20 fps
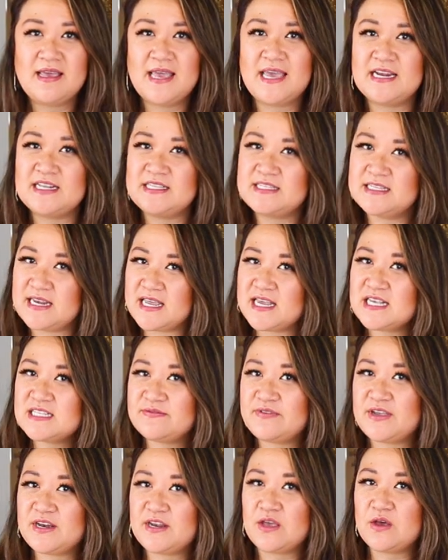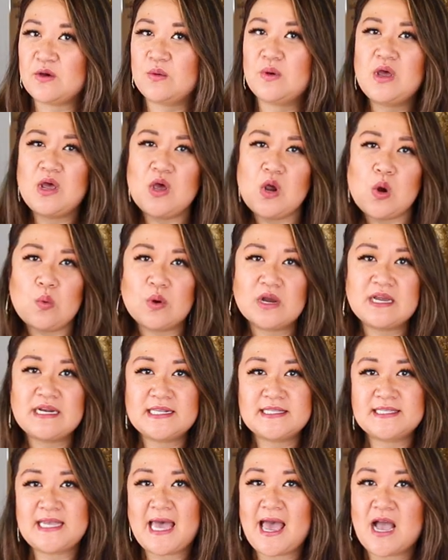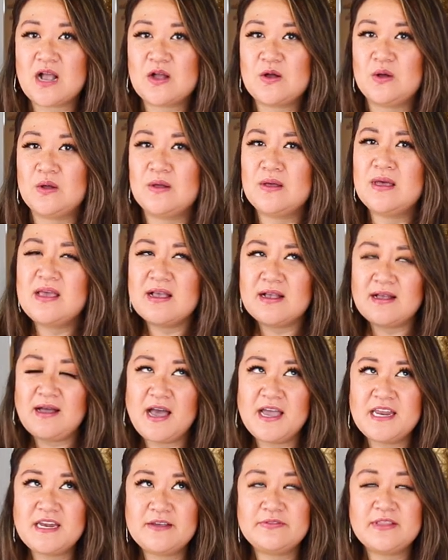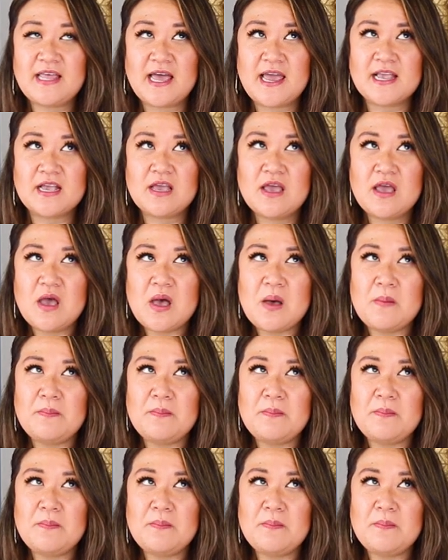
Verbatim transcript: And in today's video, we're gonna tackle kind of like